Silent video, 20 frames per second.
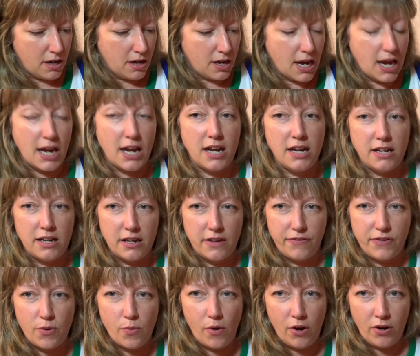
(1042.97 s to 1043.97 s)
And
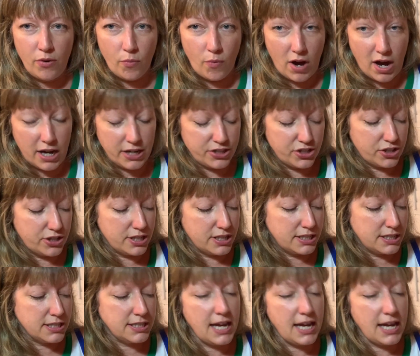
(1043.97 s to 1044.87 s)
if you want to watch, this is